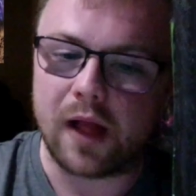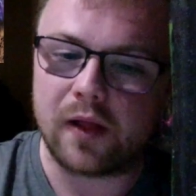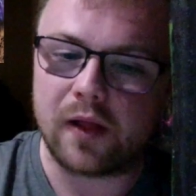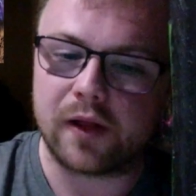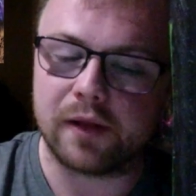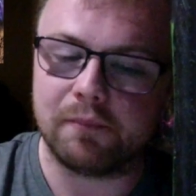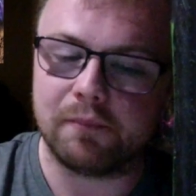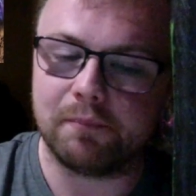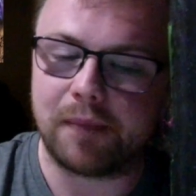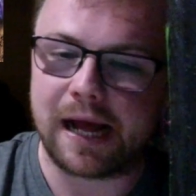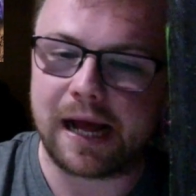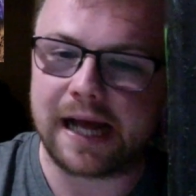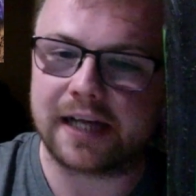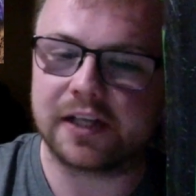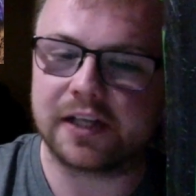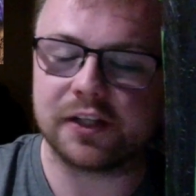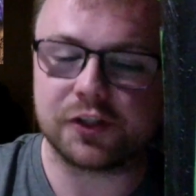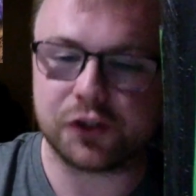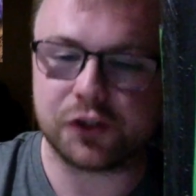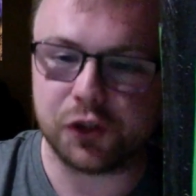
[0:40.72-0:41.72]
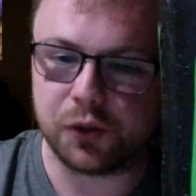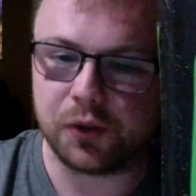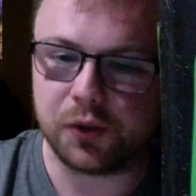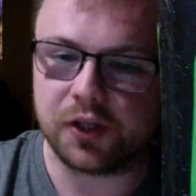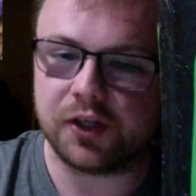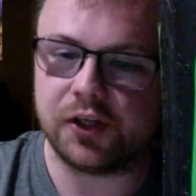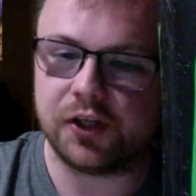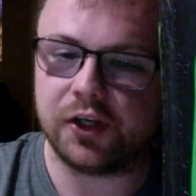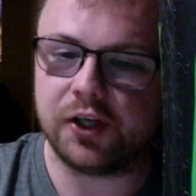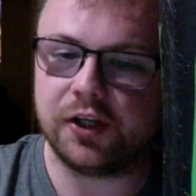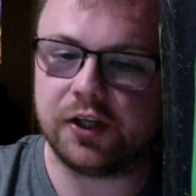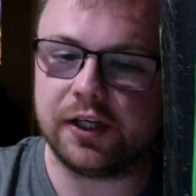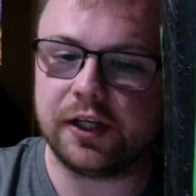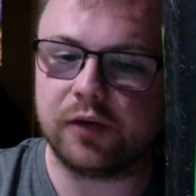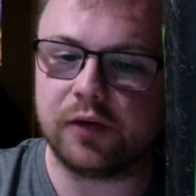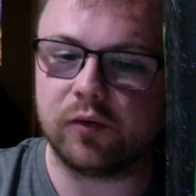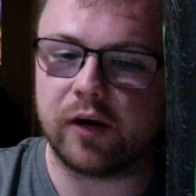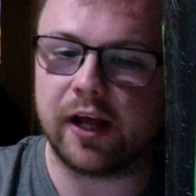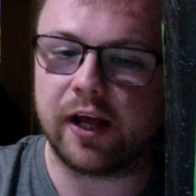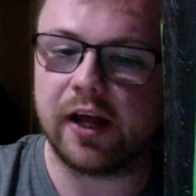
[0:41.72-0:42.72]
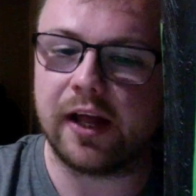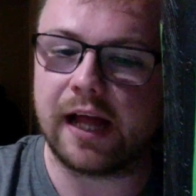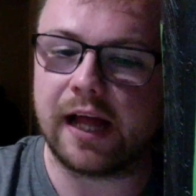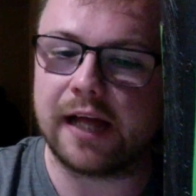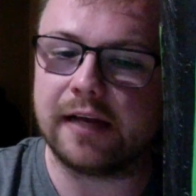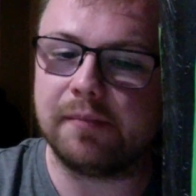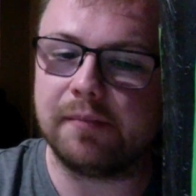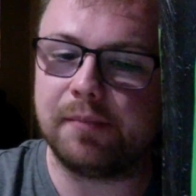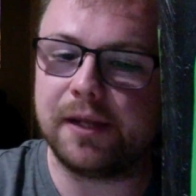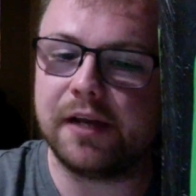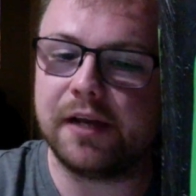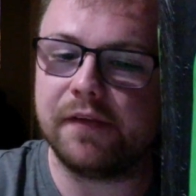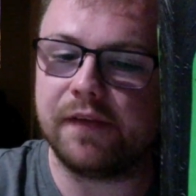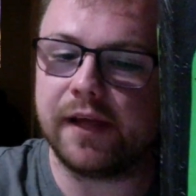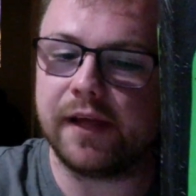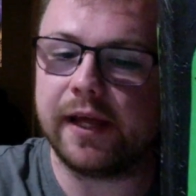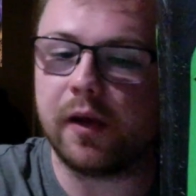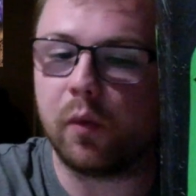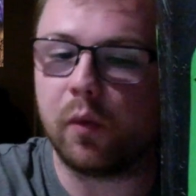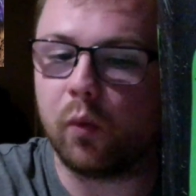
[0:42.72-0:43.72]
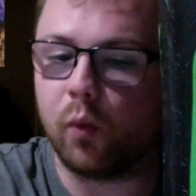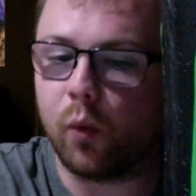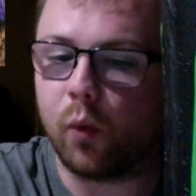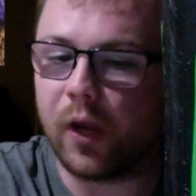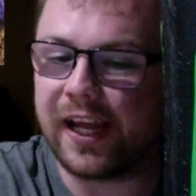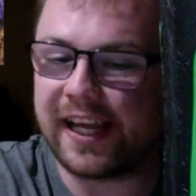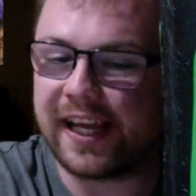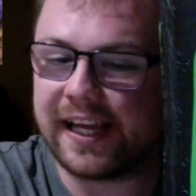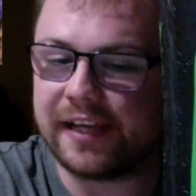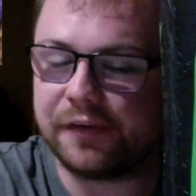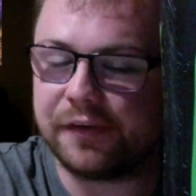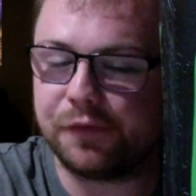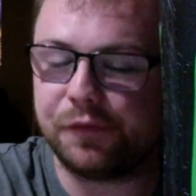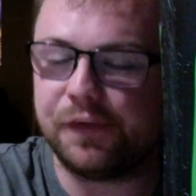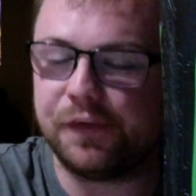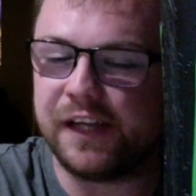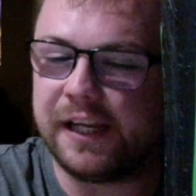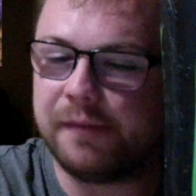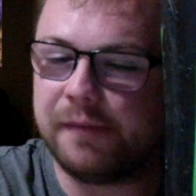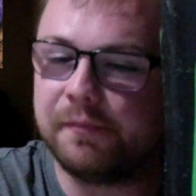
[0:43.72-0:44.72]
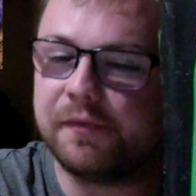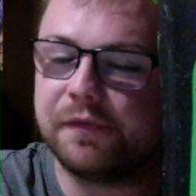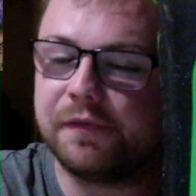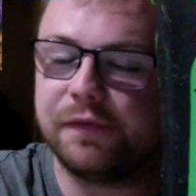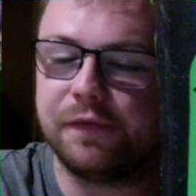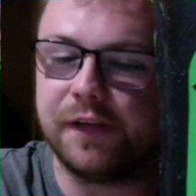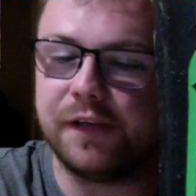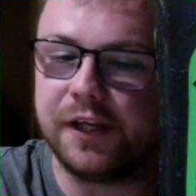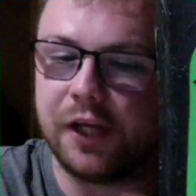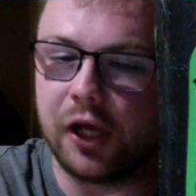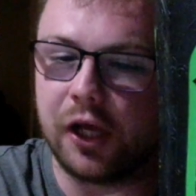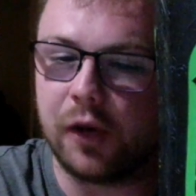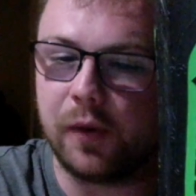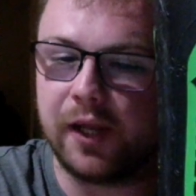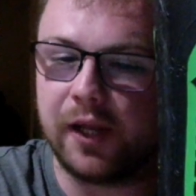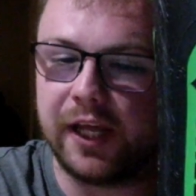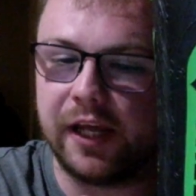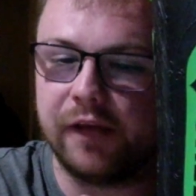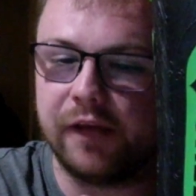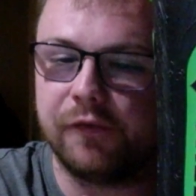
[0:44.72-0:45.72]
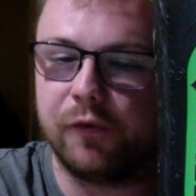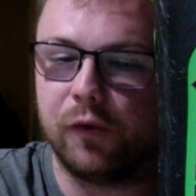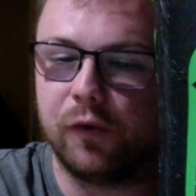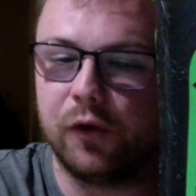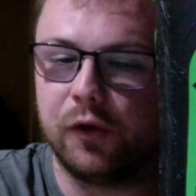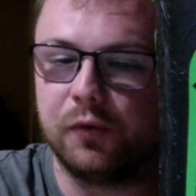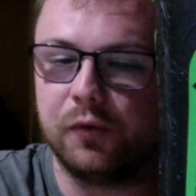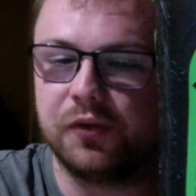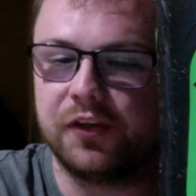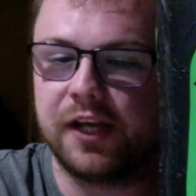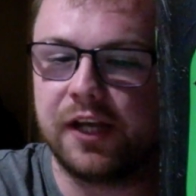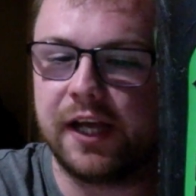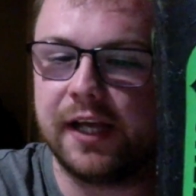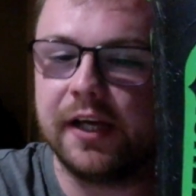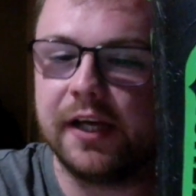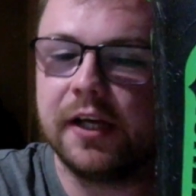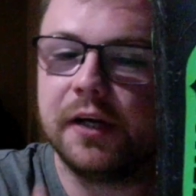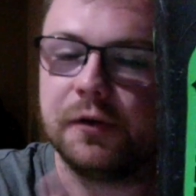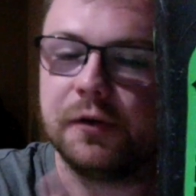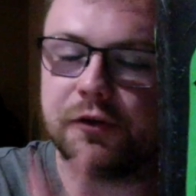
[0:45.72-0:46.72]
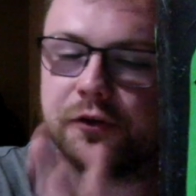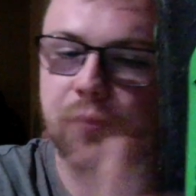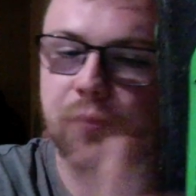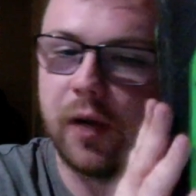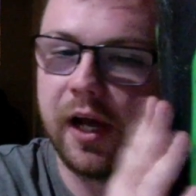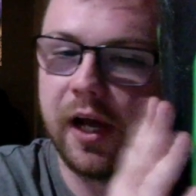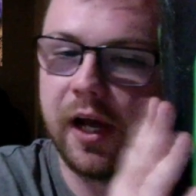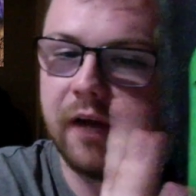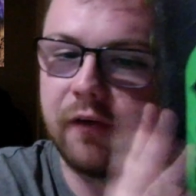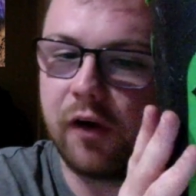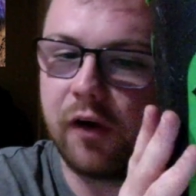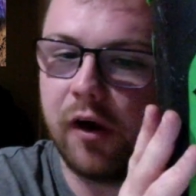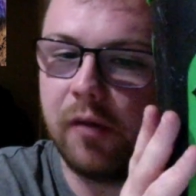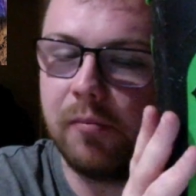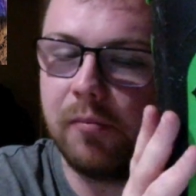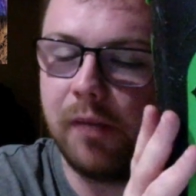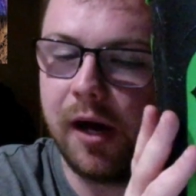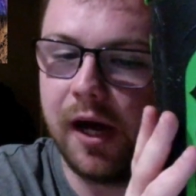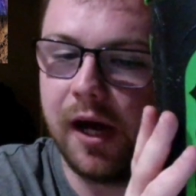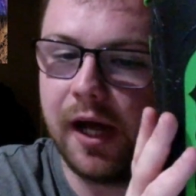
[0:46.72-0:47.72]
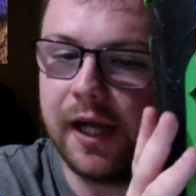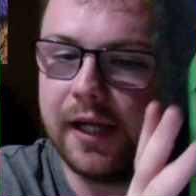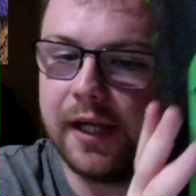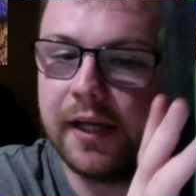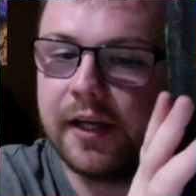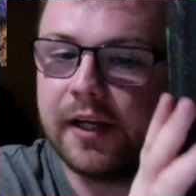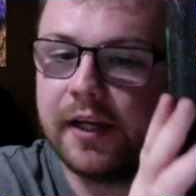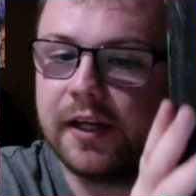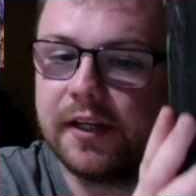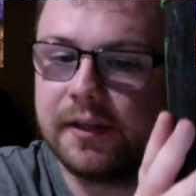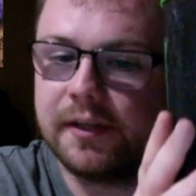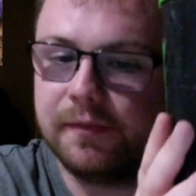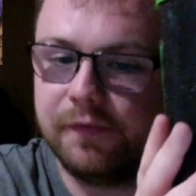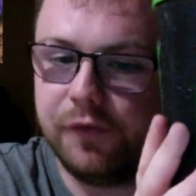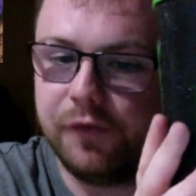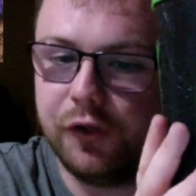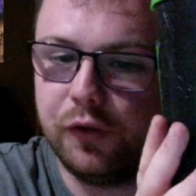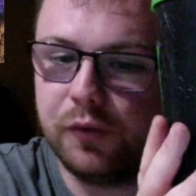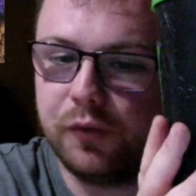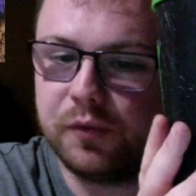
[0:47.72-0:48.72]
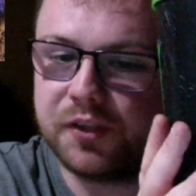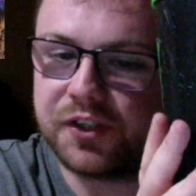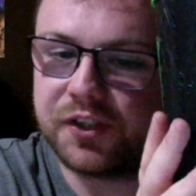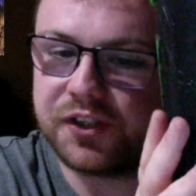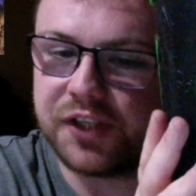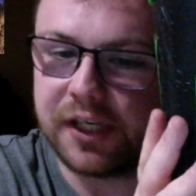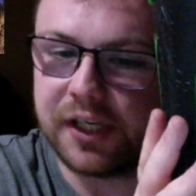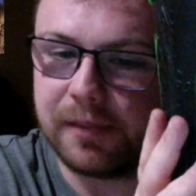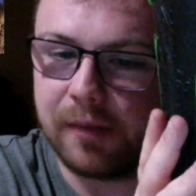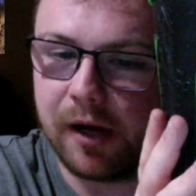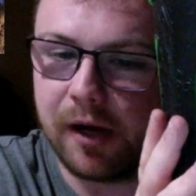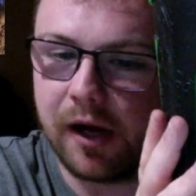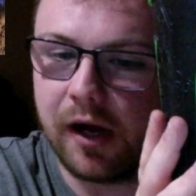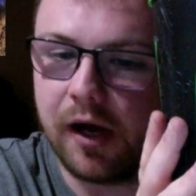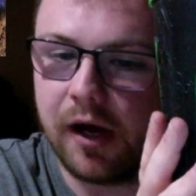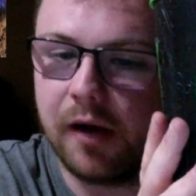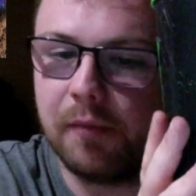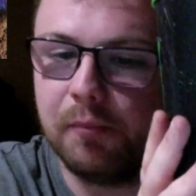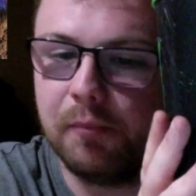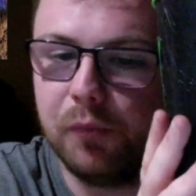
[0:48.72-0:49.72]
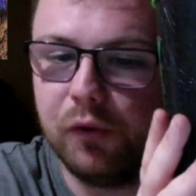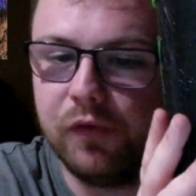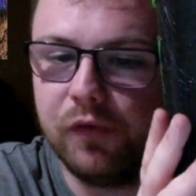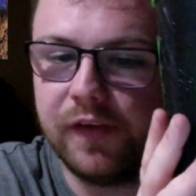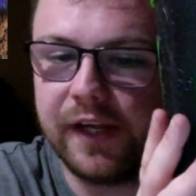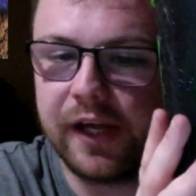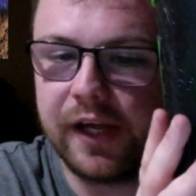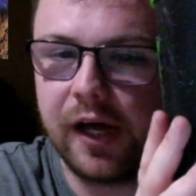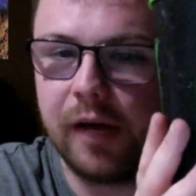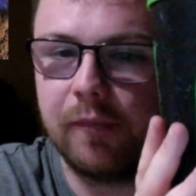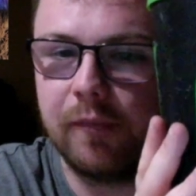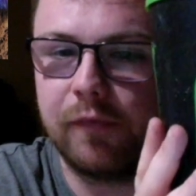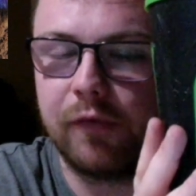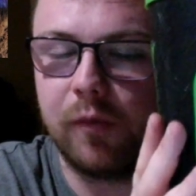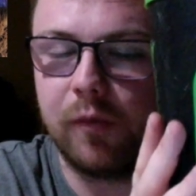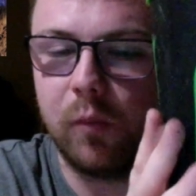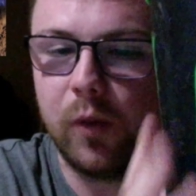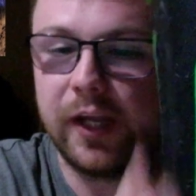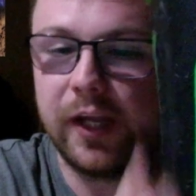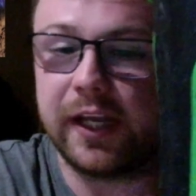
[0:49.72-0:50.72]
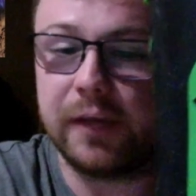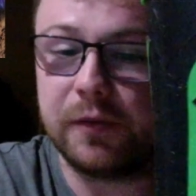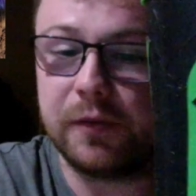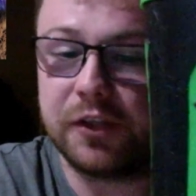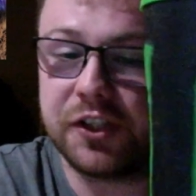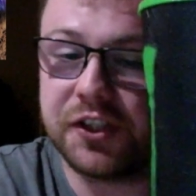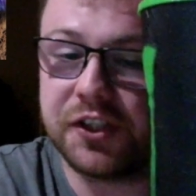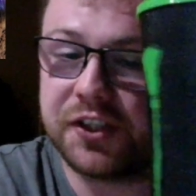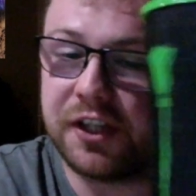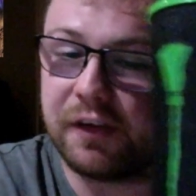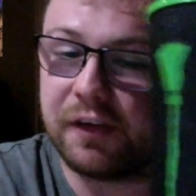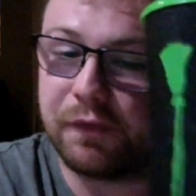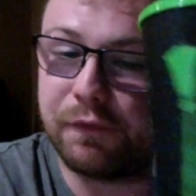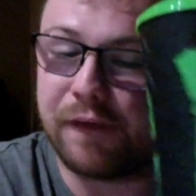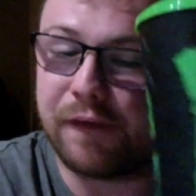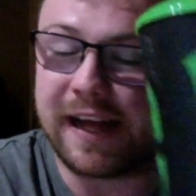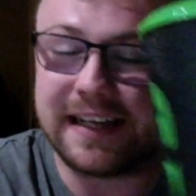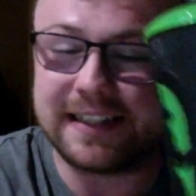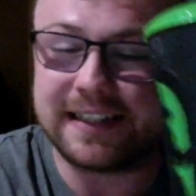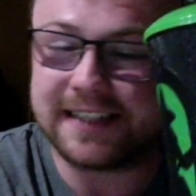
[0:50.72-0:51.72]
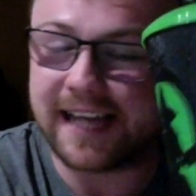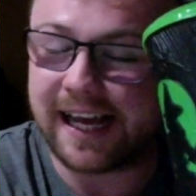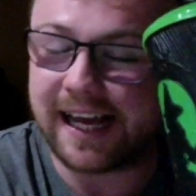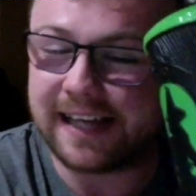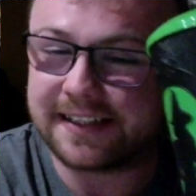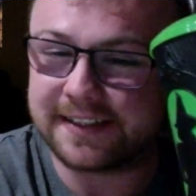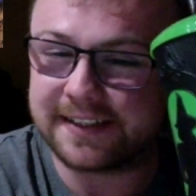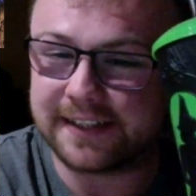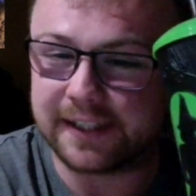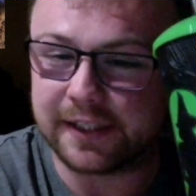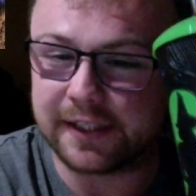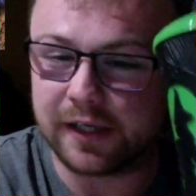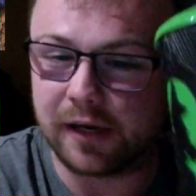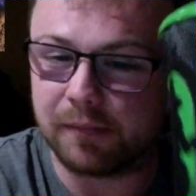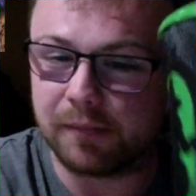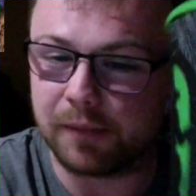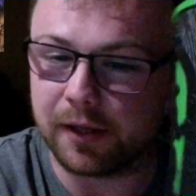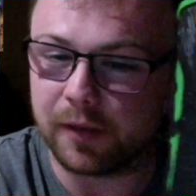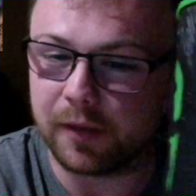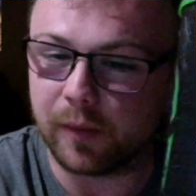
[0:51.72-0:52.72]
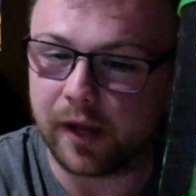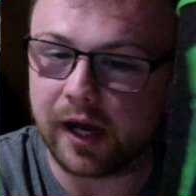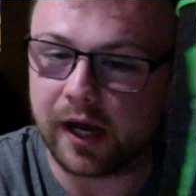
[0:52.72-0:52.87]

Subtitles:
Welcome back to the Nerdy Grail and a bit of a Wicked themed video here for you today, which is why I've got my View Cinema movie cut from Wicked, which is still a fantastic cut, by the way.